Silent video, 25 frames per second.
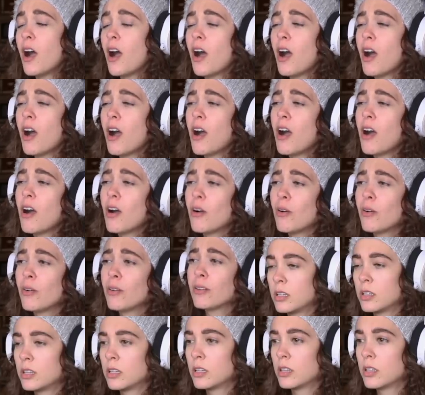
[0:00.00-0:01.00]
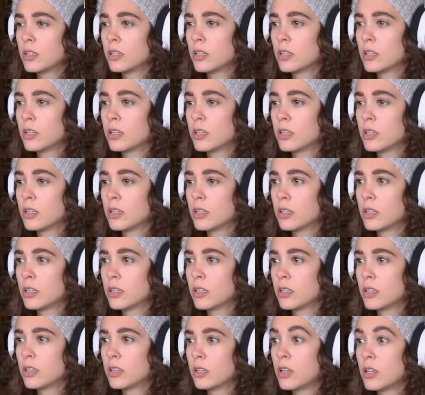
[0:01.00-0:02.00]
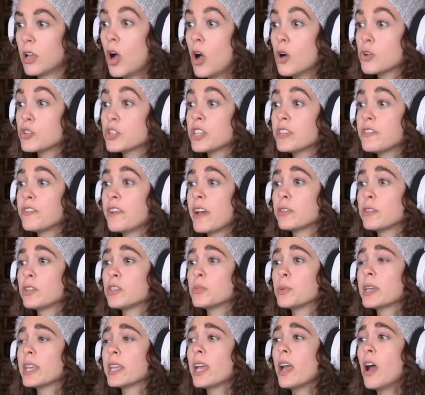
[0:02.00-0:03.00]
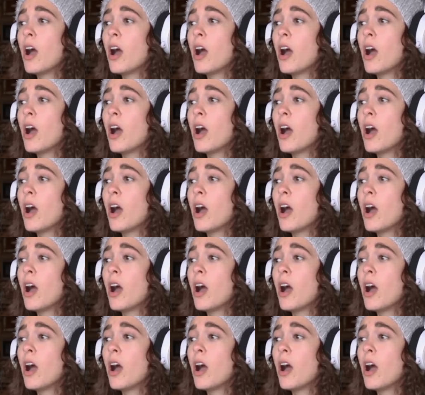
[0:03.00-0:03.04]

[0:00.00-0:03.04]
Oh. Oh, she found a Twinkie.